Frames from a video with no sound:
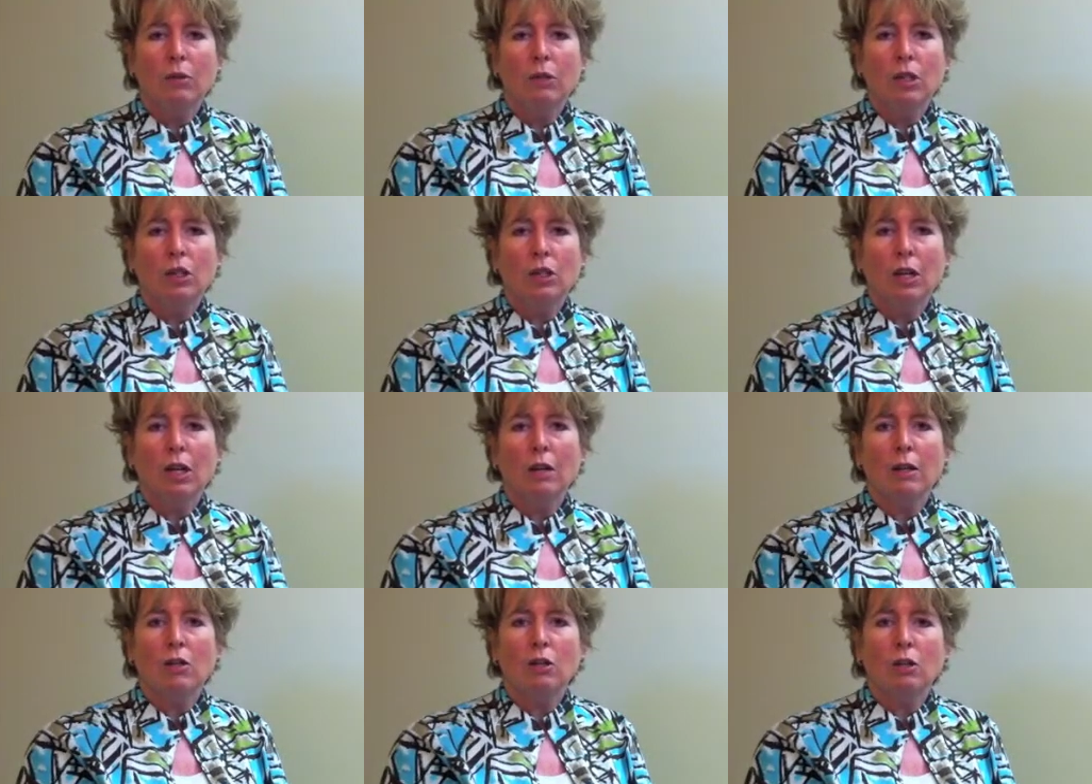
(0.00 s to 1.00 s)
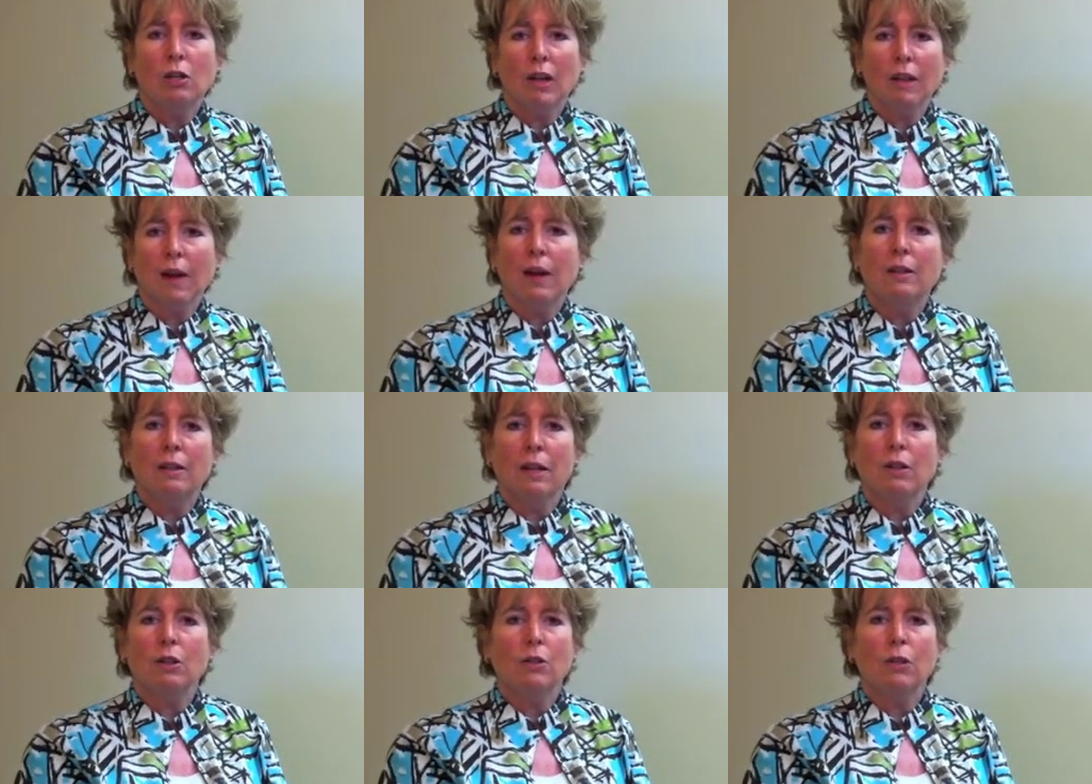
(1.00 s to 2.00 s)
which is usually
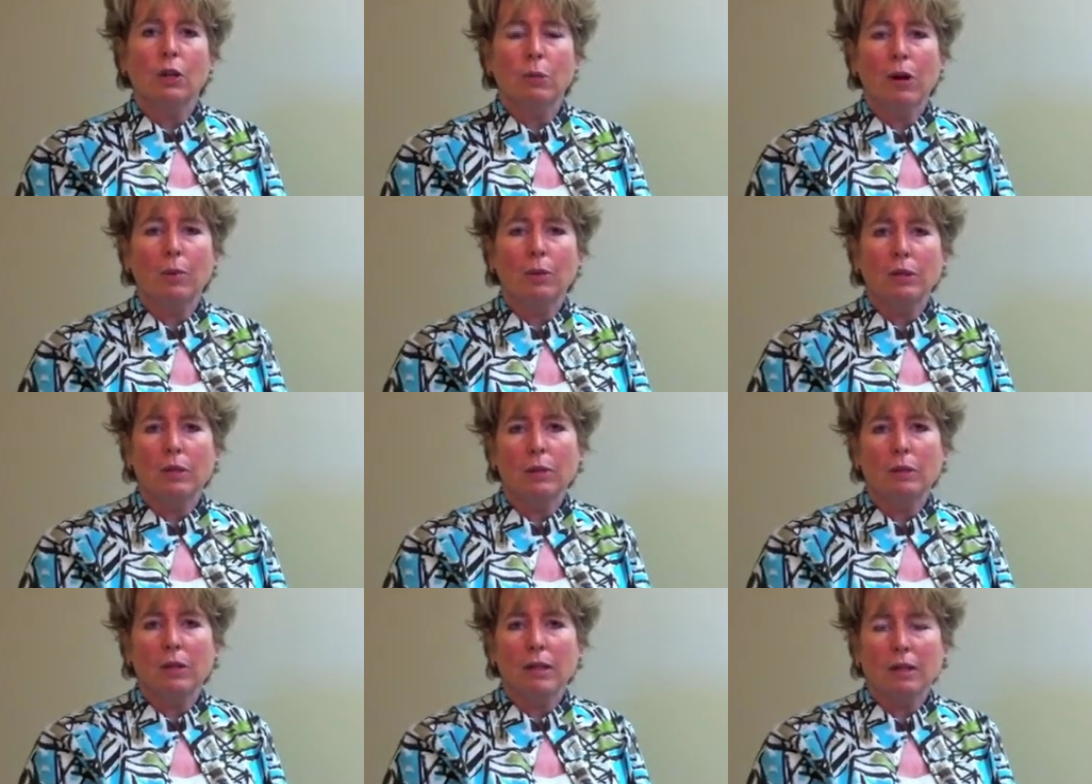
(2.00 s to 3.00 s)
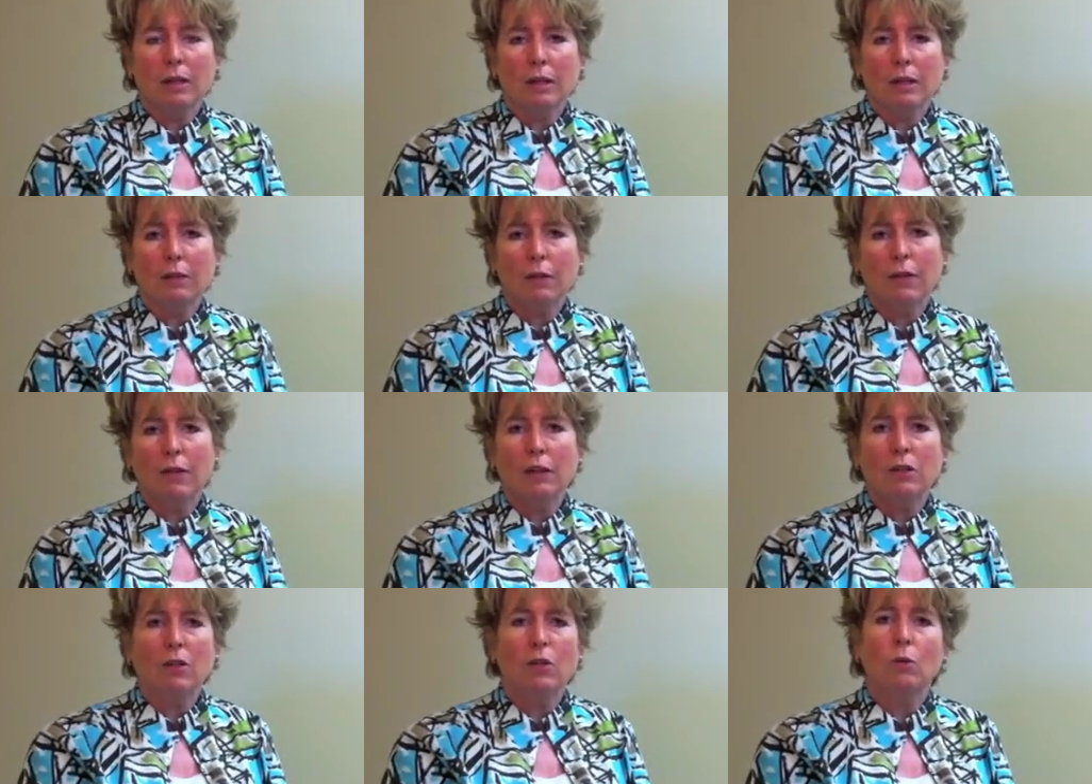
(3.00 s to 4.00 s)
$1,000 for any property that's
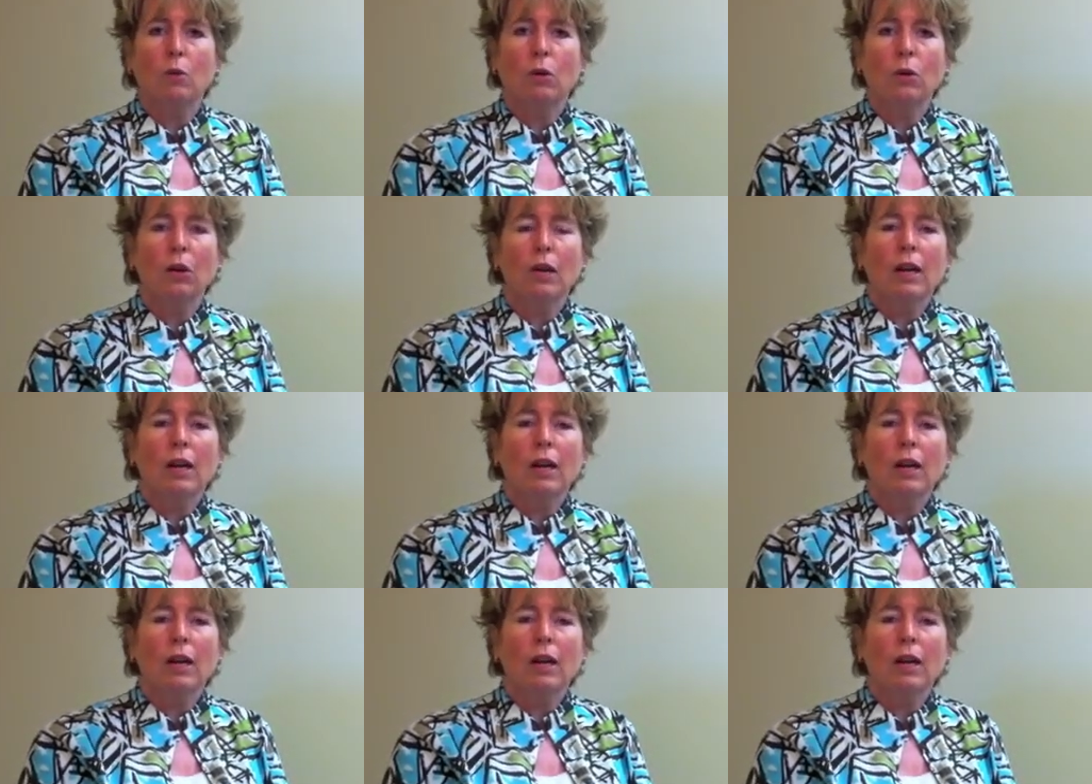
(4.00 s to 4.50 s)
$50,000 or more,